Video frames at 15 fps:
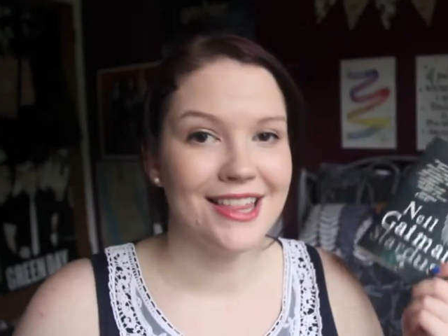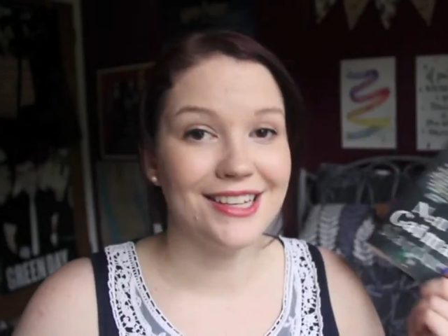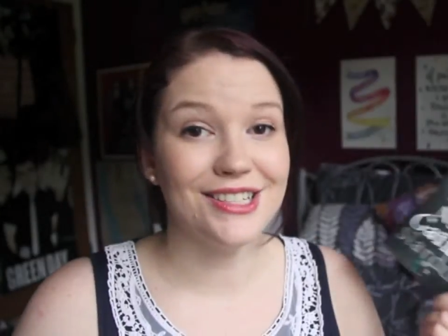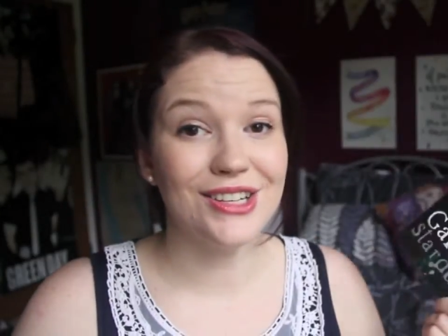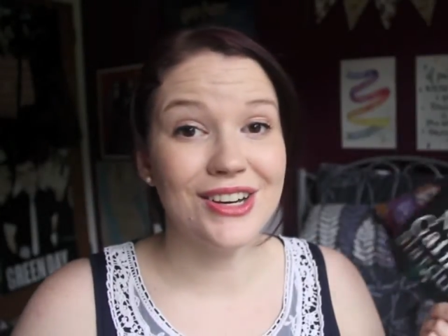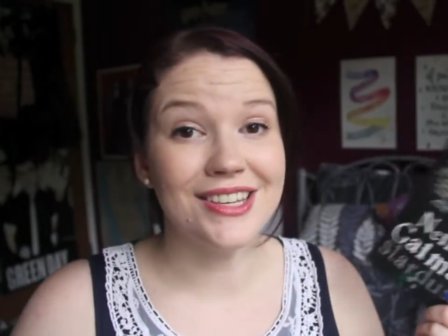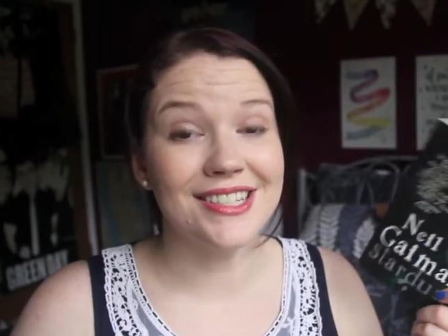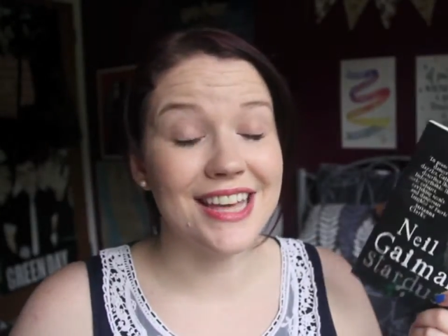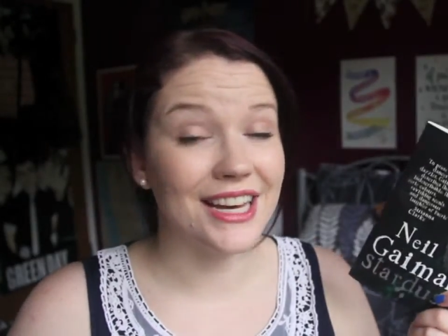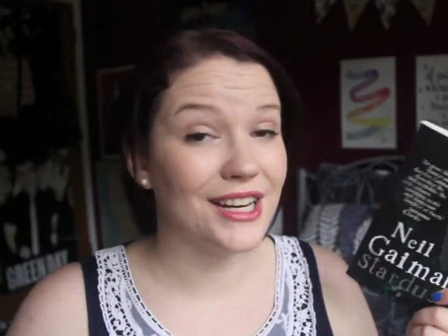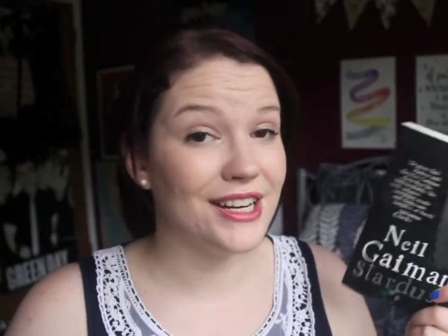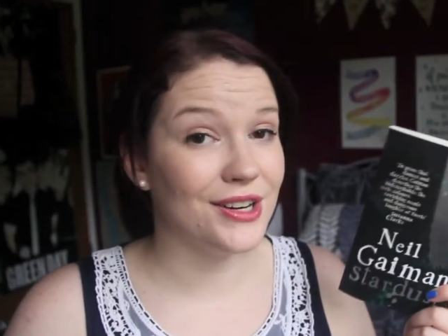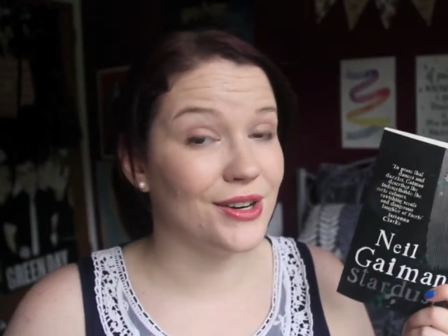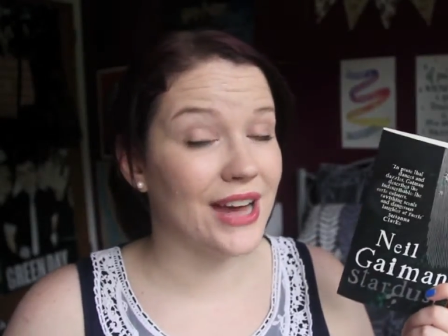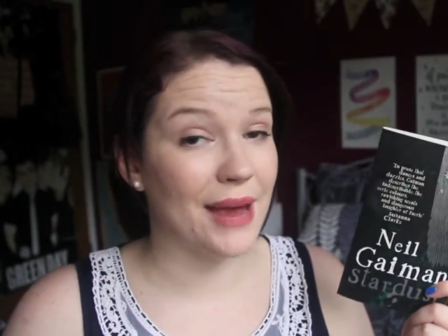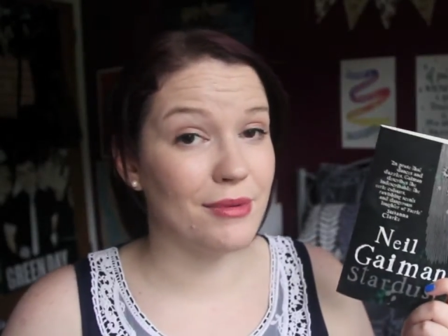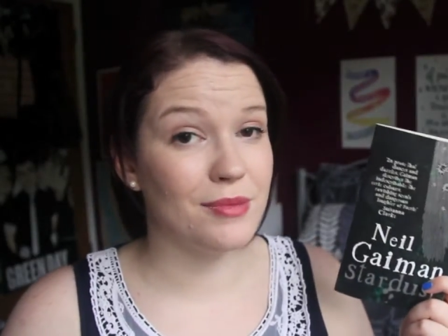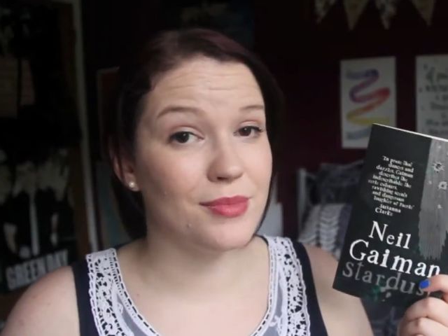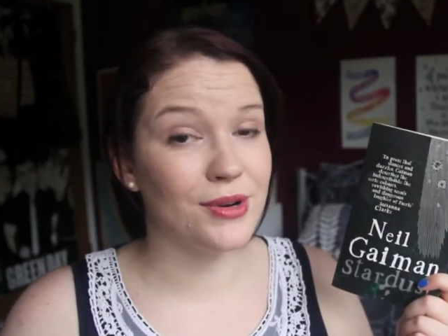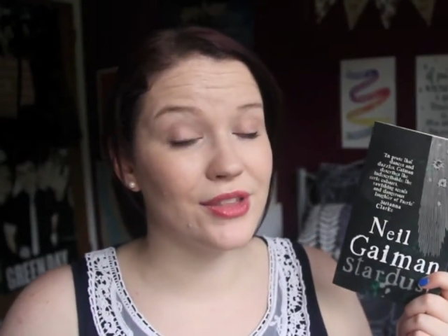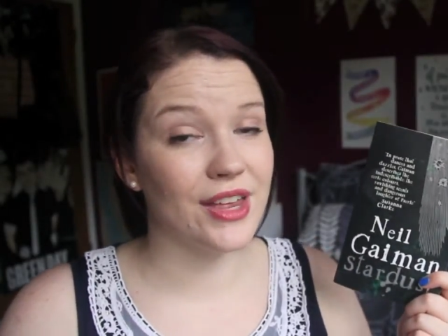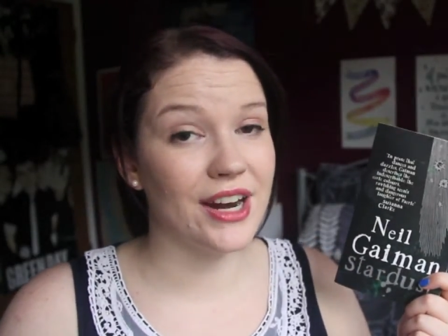This is only the second Neil Gaiman
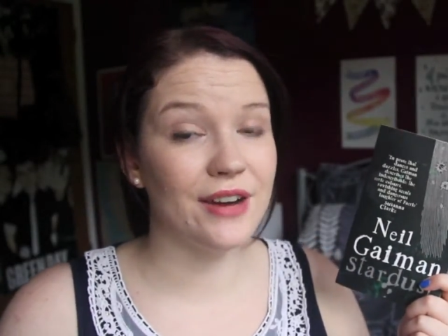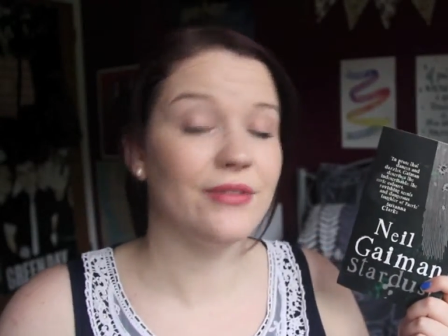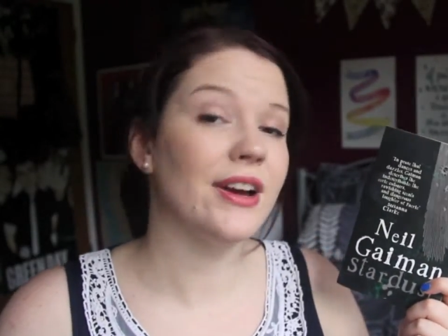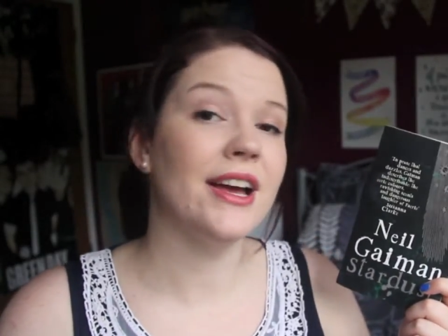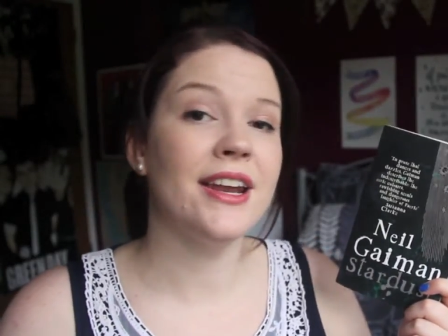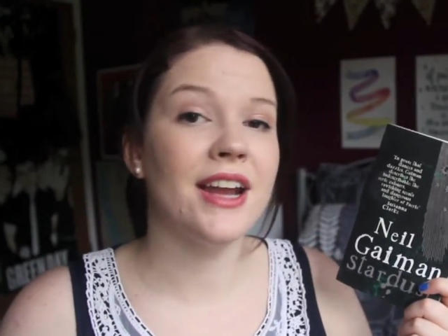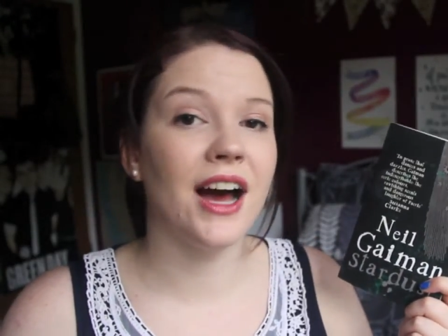book that I read.